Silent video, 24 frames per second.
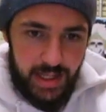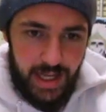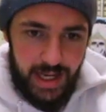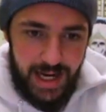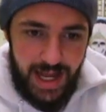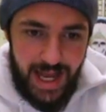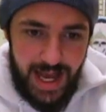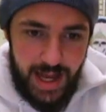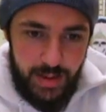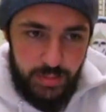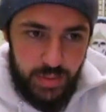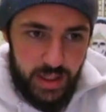that
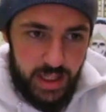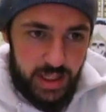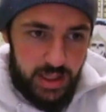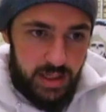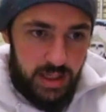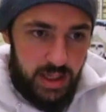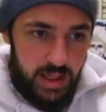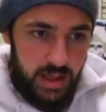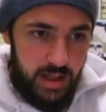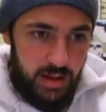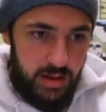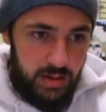happen
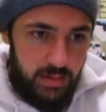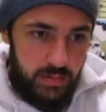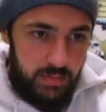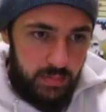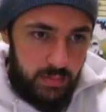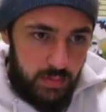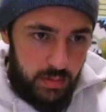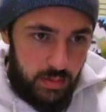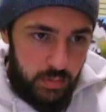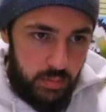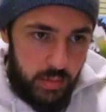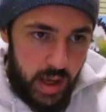
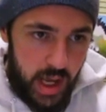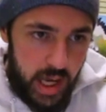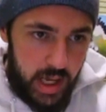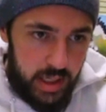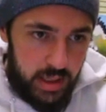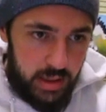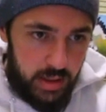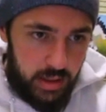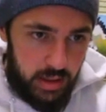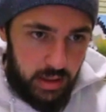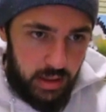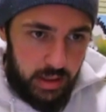
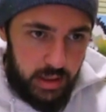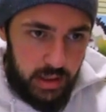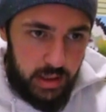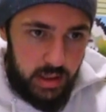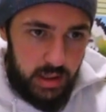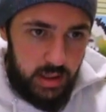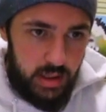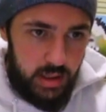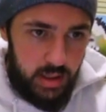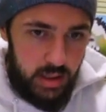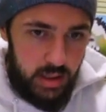manually.